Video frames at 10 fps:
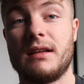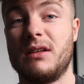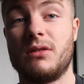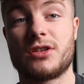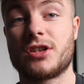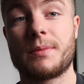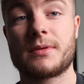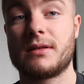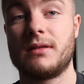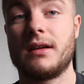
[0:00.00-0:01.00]
in all the
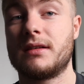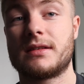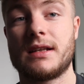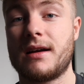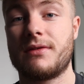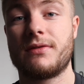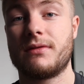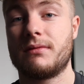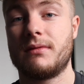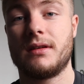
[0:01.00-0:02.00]
shops, staff
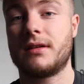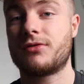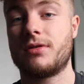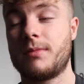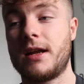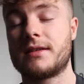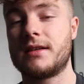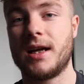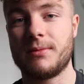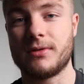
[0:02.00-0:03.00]

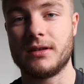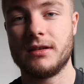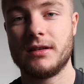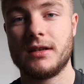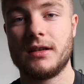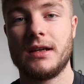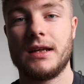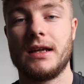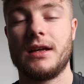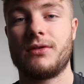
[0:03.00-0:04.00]
tremendously helpful.
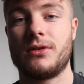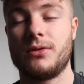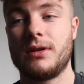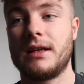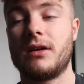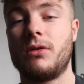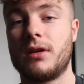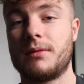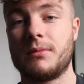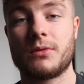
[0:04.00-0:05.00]
If you do need, all
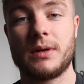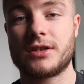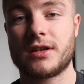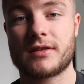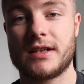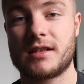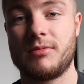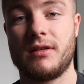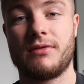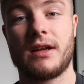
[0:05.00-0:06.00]
of them are wheelchair
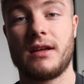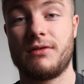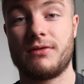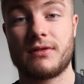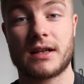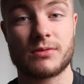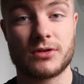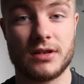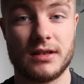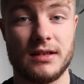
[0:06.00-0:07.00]
accessible if that's
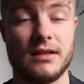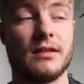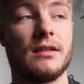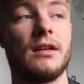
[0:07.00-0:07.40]
what you need.